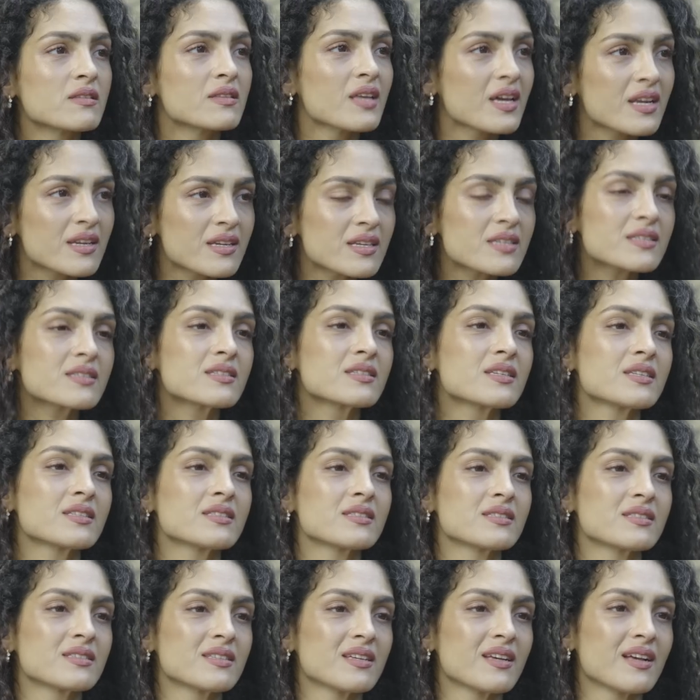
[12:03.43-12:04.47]
there is
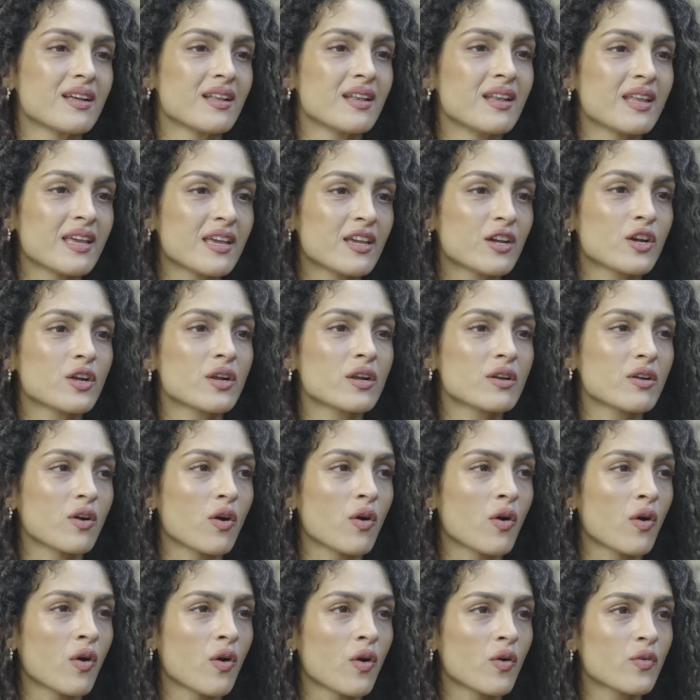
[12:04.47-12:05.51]
this layer
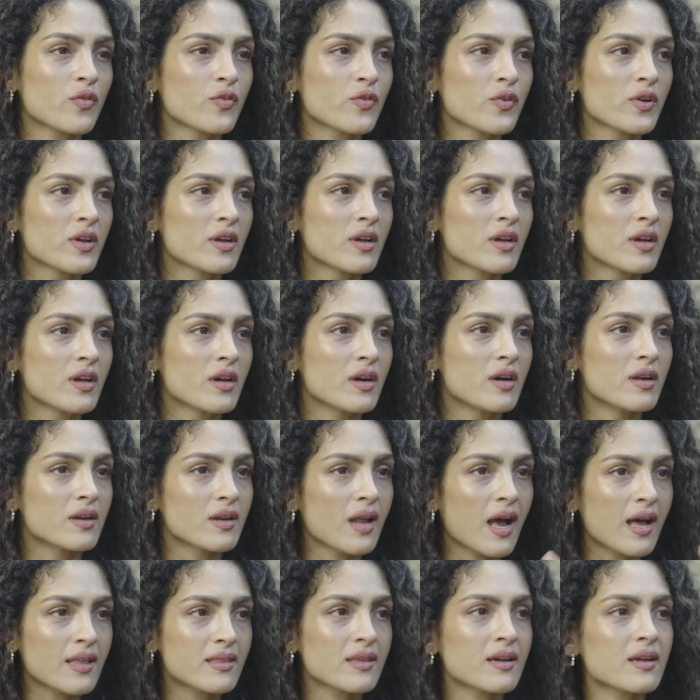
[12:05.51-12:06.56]
of
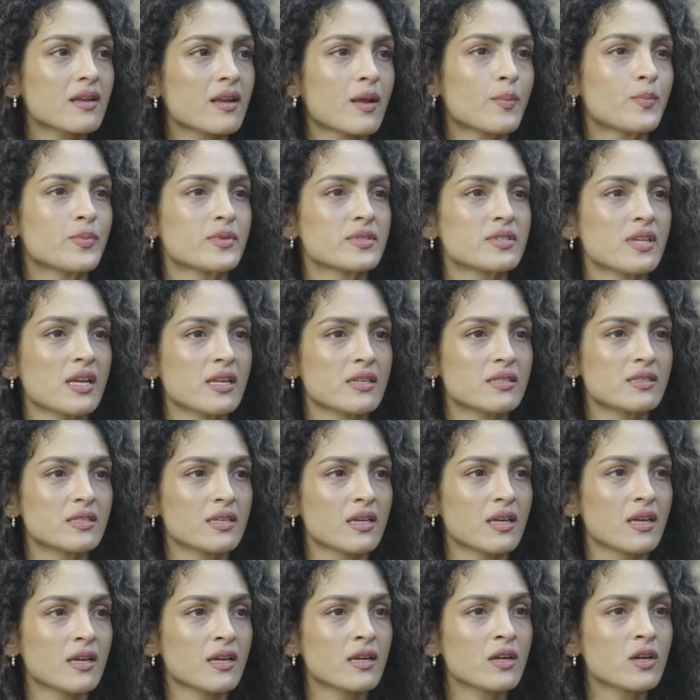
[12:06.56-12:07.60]
Radha
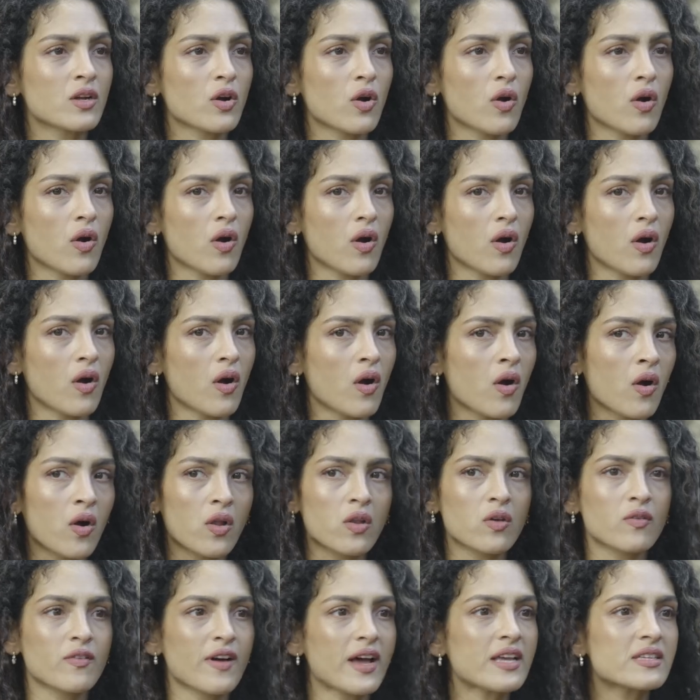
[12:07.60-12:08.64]
representing
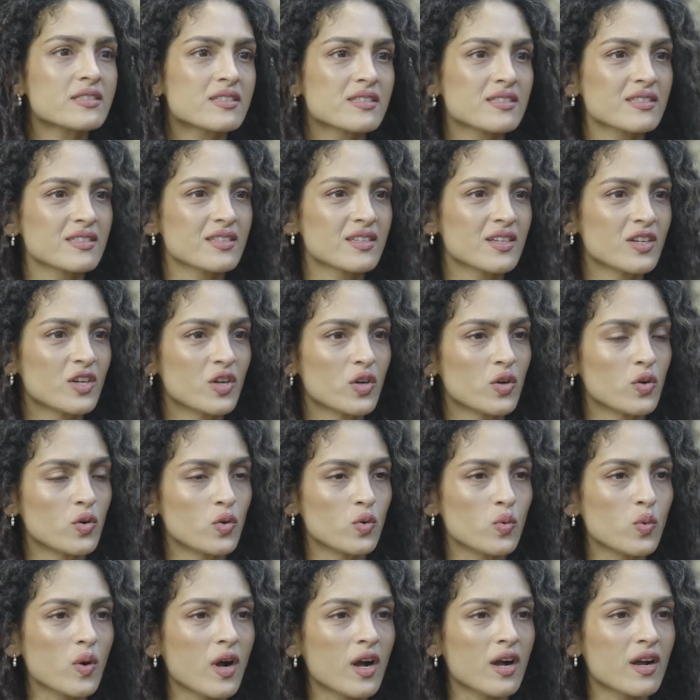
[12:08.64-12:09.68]
all of us
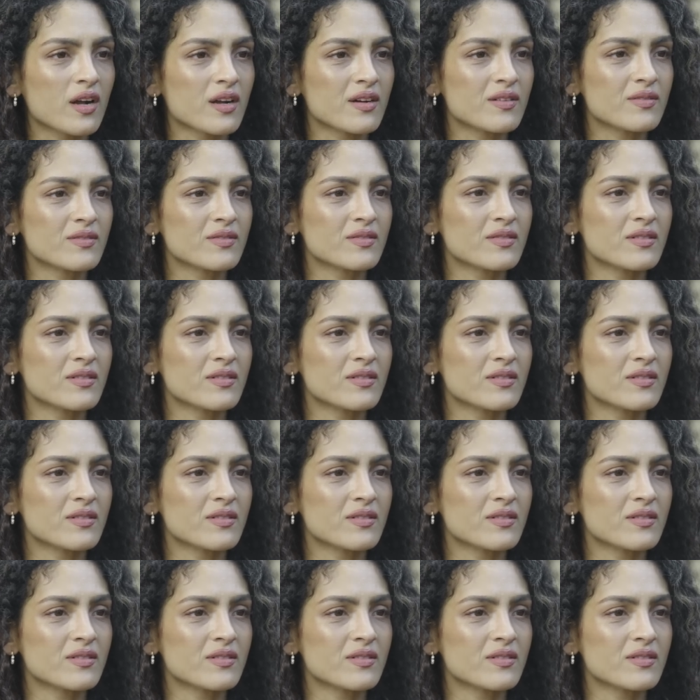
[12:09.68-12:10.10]
who are,